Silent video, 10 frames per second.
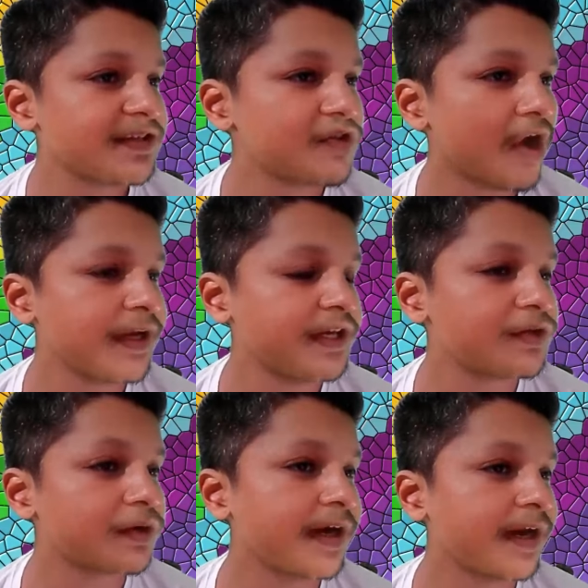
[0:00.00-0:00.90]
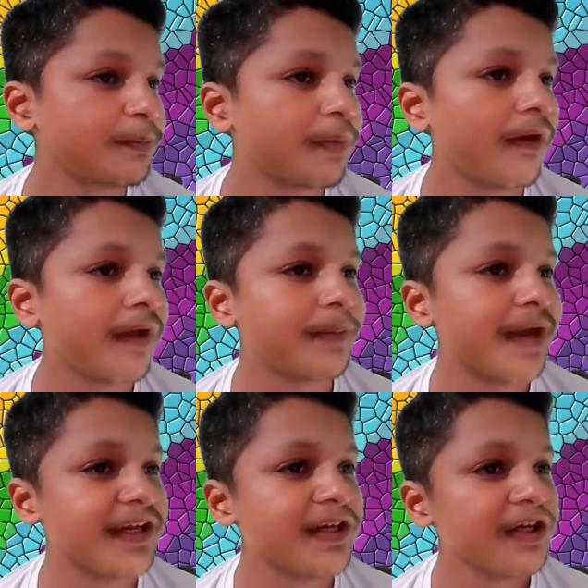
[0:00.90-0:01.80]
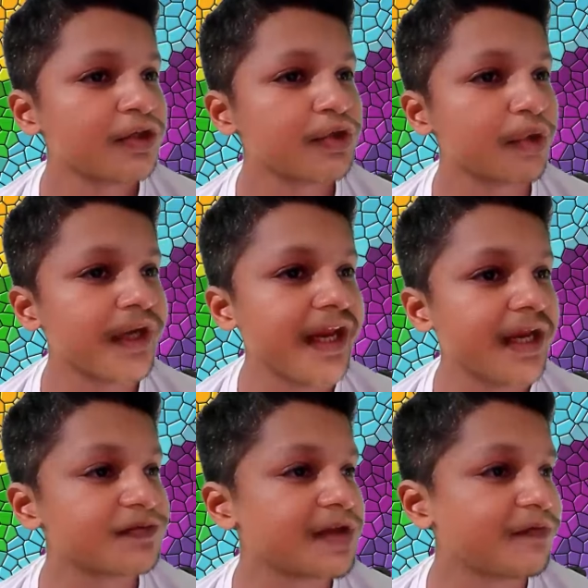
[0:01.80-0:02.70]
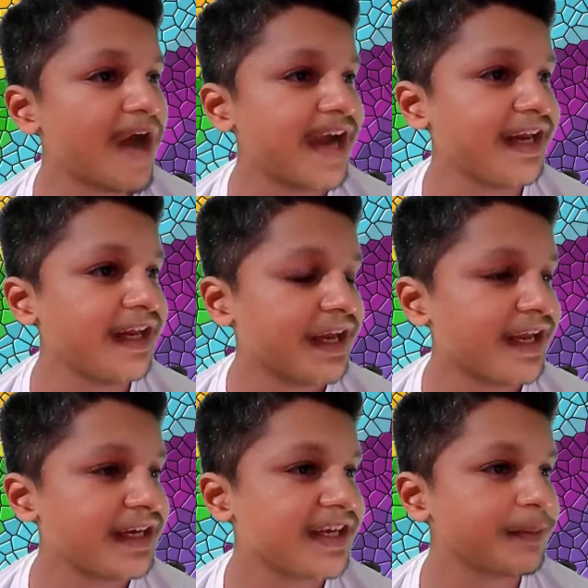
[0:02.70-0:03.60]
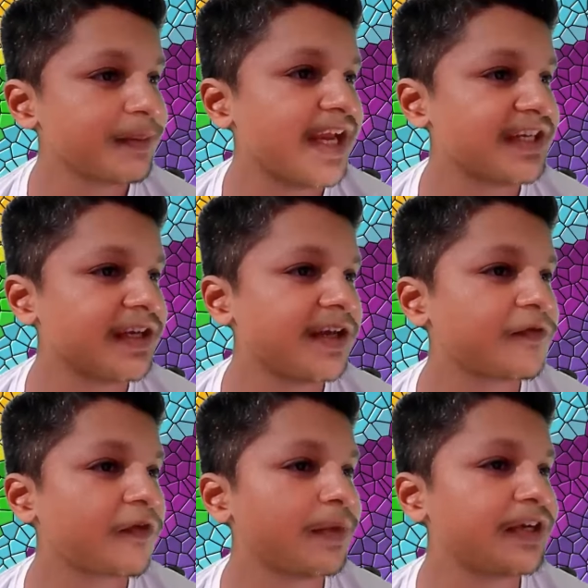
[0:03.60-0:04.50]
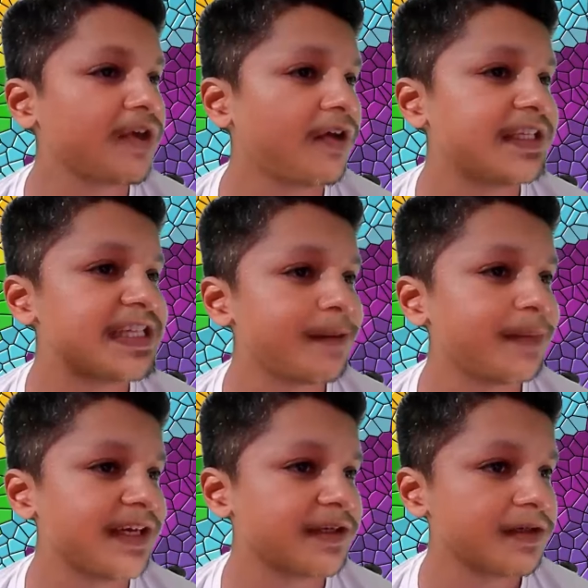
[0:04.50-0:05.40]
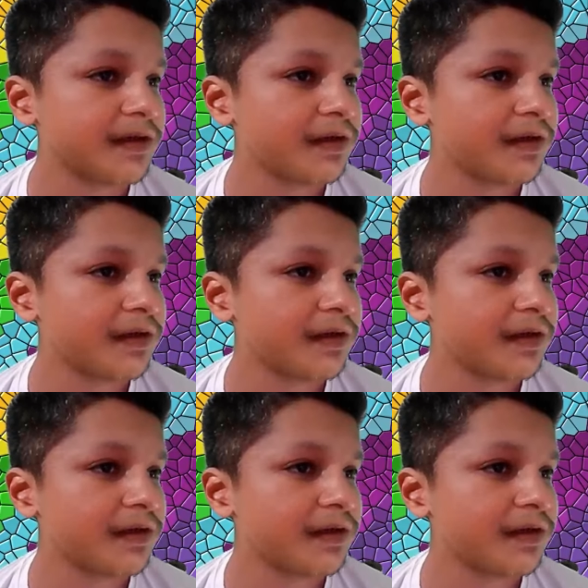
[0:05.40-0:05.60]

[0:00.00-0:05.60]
Dom into her employ by showing him some very incriminating information on a tablet.